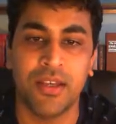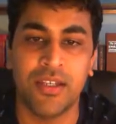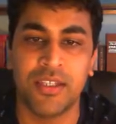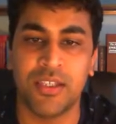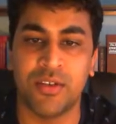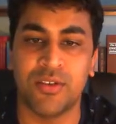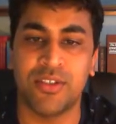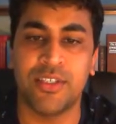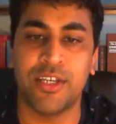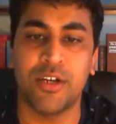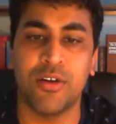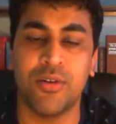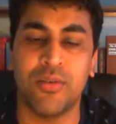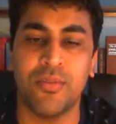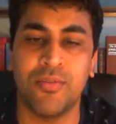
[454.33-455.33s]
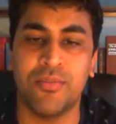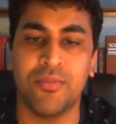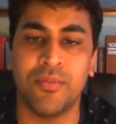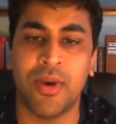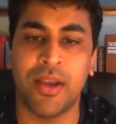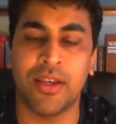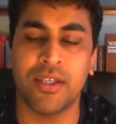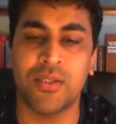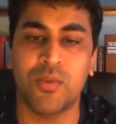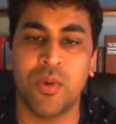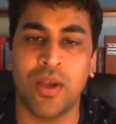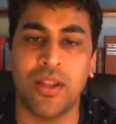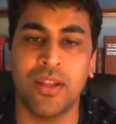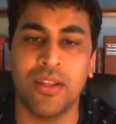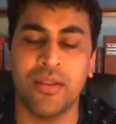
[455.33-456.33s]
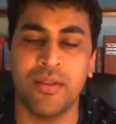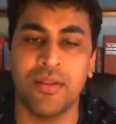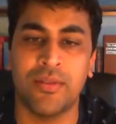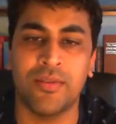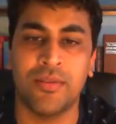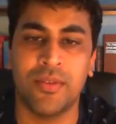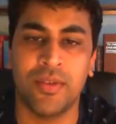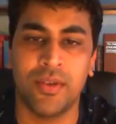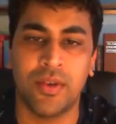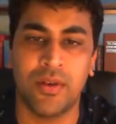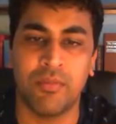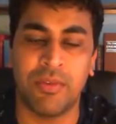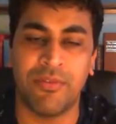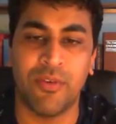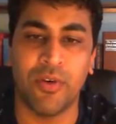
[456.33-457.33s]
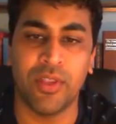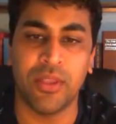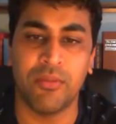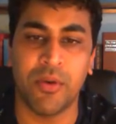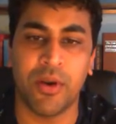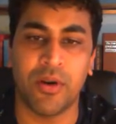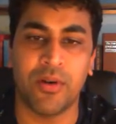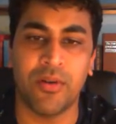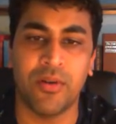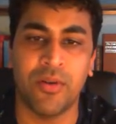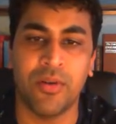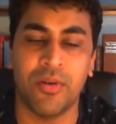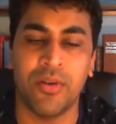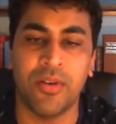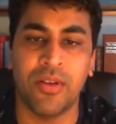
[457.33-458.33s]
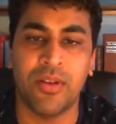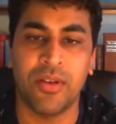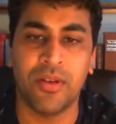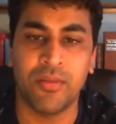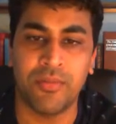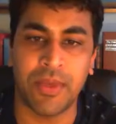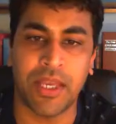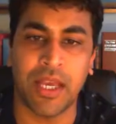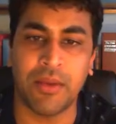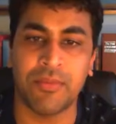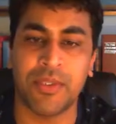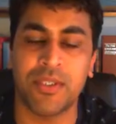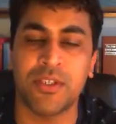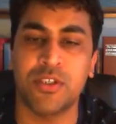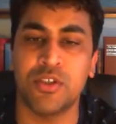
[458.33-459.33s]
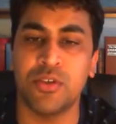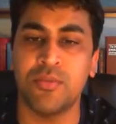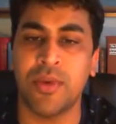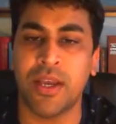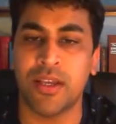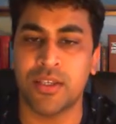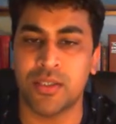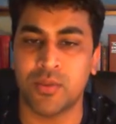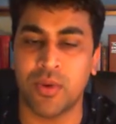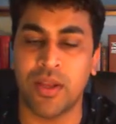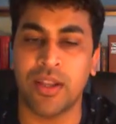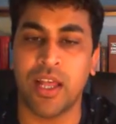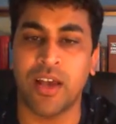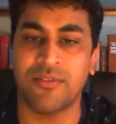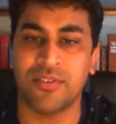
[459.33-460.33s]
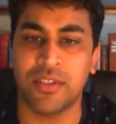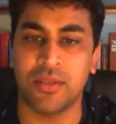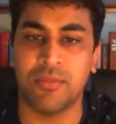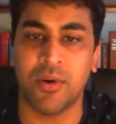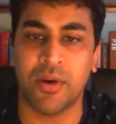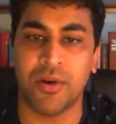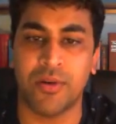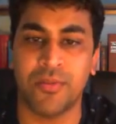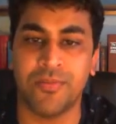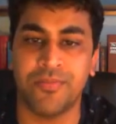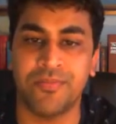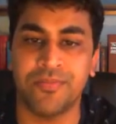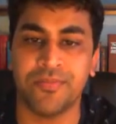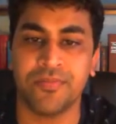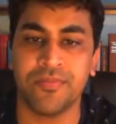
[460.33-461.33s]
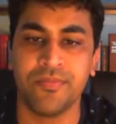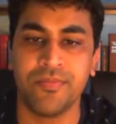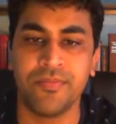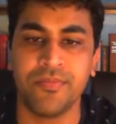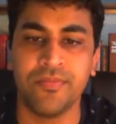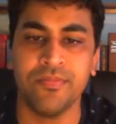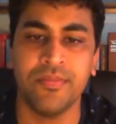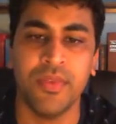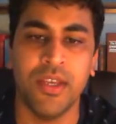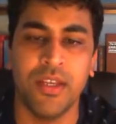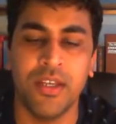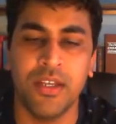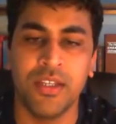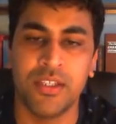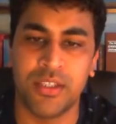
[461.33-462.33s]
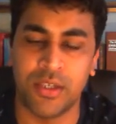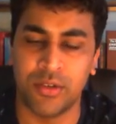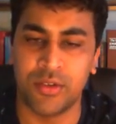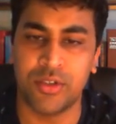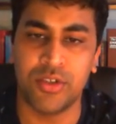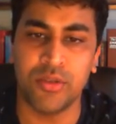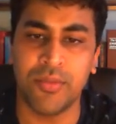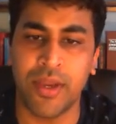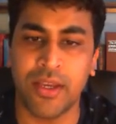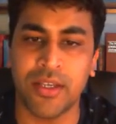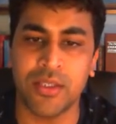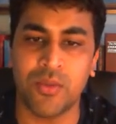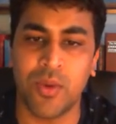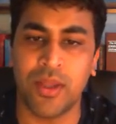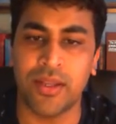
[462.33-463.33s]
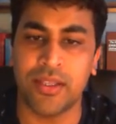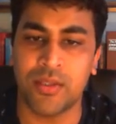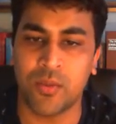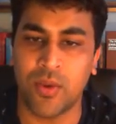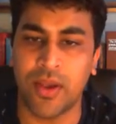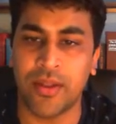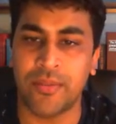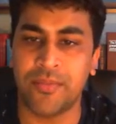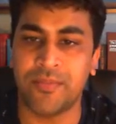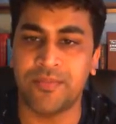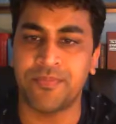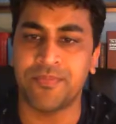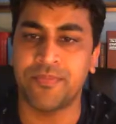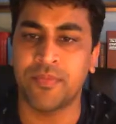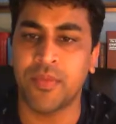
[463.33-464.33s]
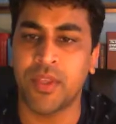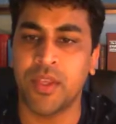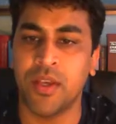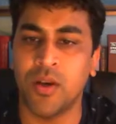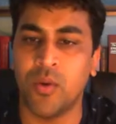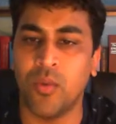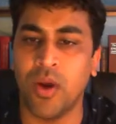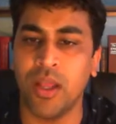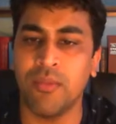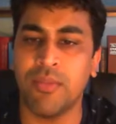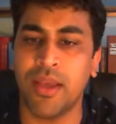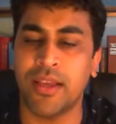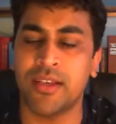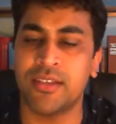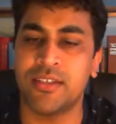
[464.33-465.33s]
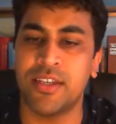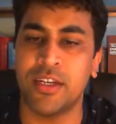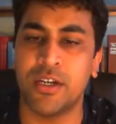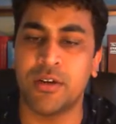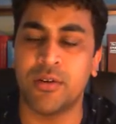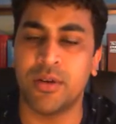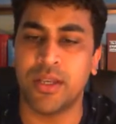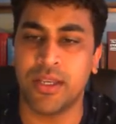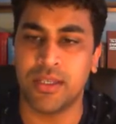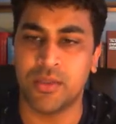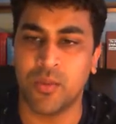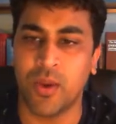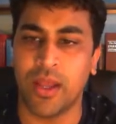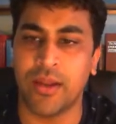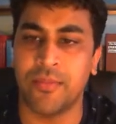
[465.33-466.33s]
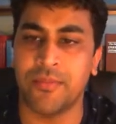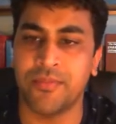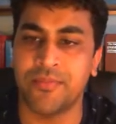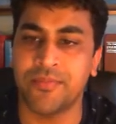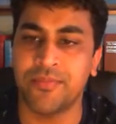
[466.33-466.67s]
So 0 minus 1 before the borrow becomes 2 minus 1 after the borrow. So 2 minus 1 is 1. 1 minus 0 is 1.